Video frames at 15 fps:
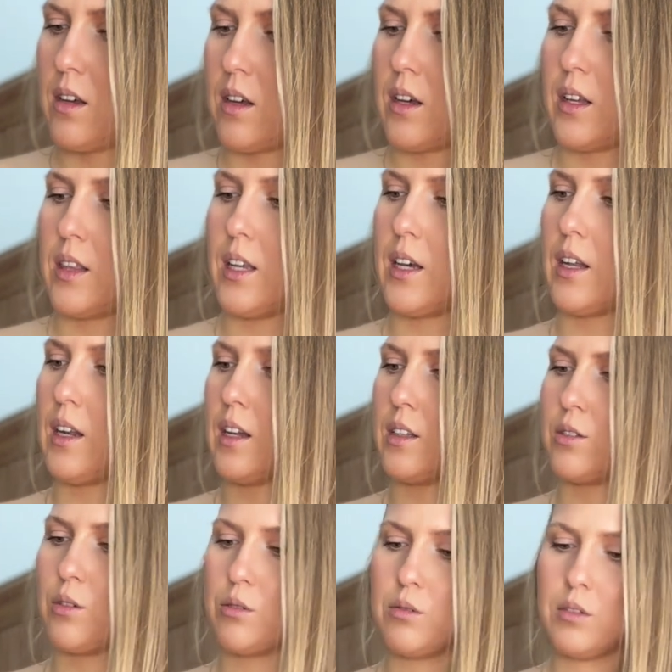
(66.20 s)
And yeah,
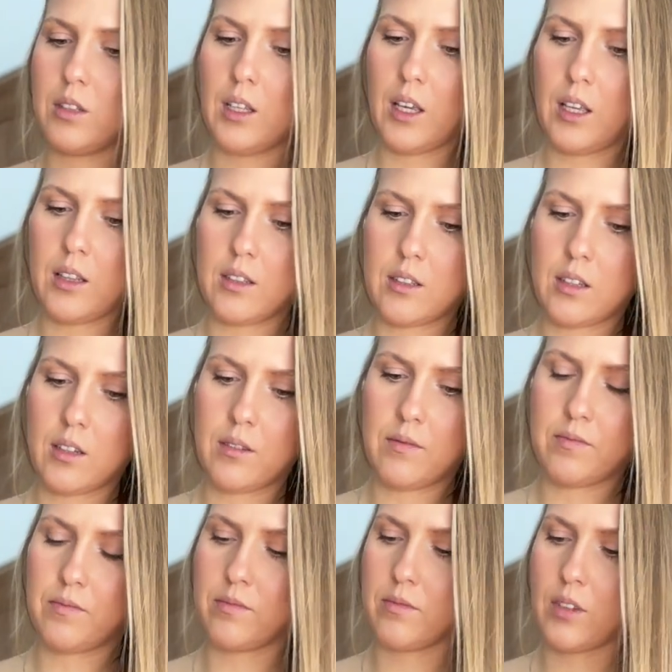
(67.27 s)
don't eat
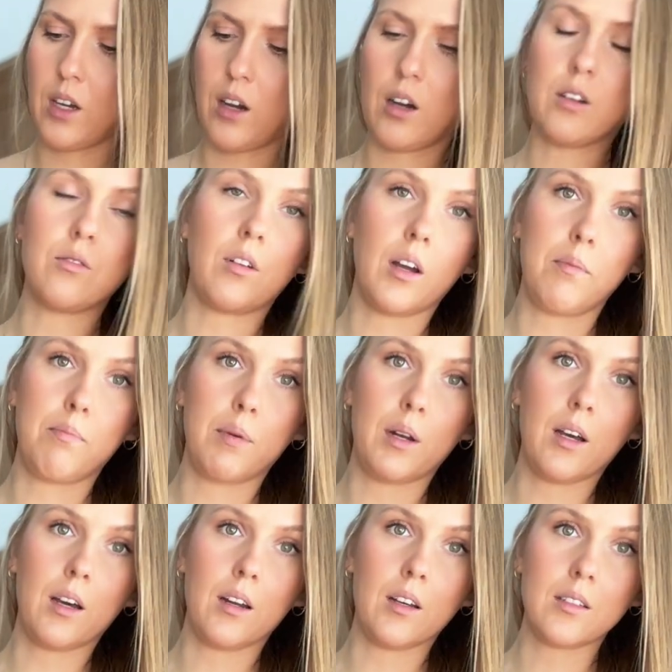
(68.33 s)
unripe
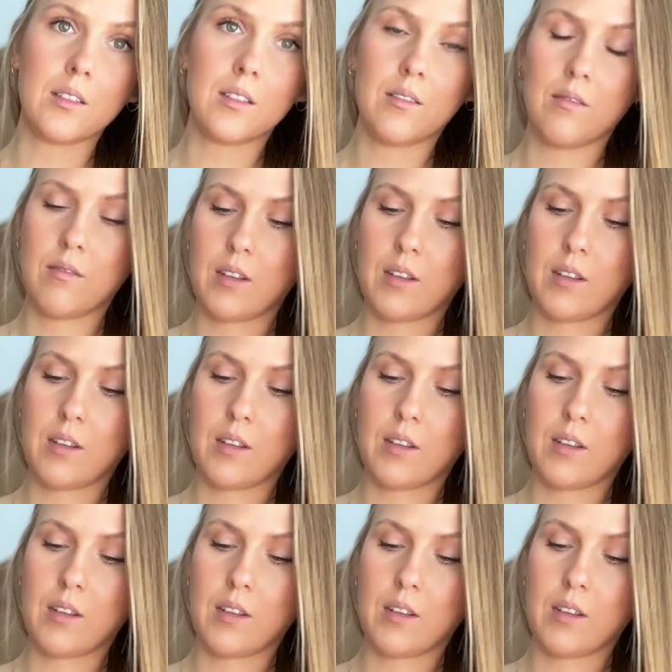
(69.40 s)
bananas.